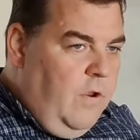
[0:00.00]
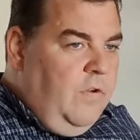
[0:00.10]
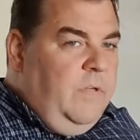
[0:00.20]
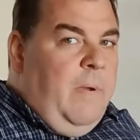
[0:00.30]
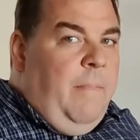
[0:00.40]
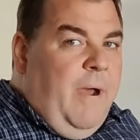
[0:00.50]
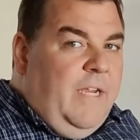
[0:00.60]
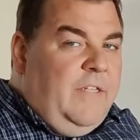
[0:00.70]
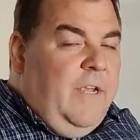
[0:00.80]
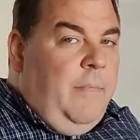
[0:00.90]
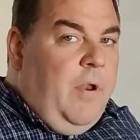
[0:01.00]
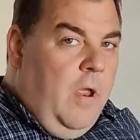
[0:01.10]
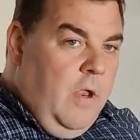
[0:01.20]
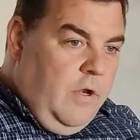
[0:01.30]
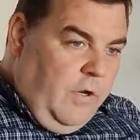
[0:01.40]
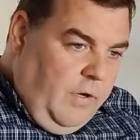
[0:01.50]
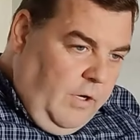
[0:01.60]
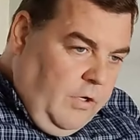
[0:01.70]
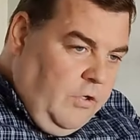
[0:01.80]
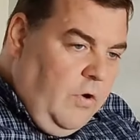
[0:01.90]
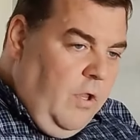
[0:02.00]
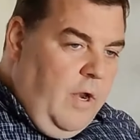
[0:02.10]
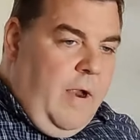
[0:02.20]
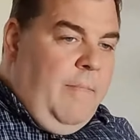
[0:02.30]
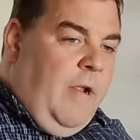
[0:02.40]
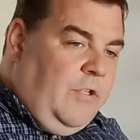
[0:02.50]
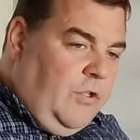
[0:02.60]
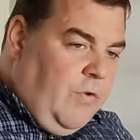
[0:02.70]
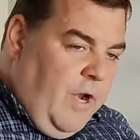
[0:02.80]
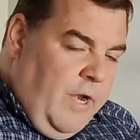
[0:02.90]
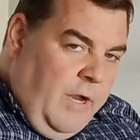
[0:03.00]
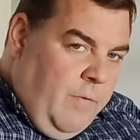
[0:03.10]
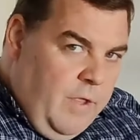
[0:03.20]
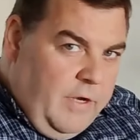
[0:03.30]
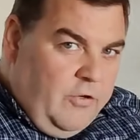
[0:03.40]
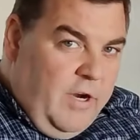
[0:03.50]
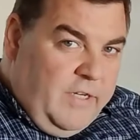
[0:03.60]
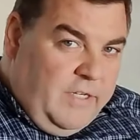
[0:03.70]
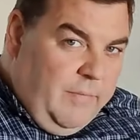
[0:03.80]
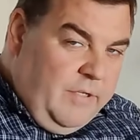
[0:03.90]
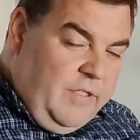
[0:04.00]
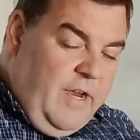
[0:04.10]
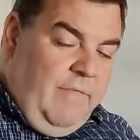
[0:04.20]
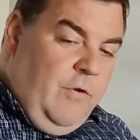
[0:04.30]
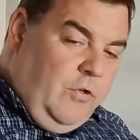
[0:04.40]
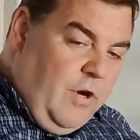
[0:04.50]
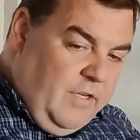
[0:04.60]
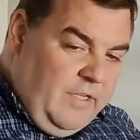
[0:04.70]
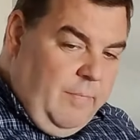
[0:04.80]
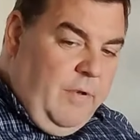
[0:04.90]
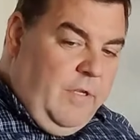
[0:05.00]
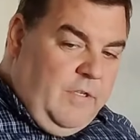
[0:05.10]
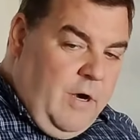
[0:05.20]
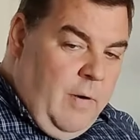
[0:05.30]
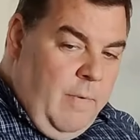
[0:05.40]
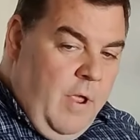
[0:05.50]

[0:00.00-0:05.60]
using my bicep to control it. I'm not straightening it with a tricep since I have no tricep in this arm.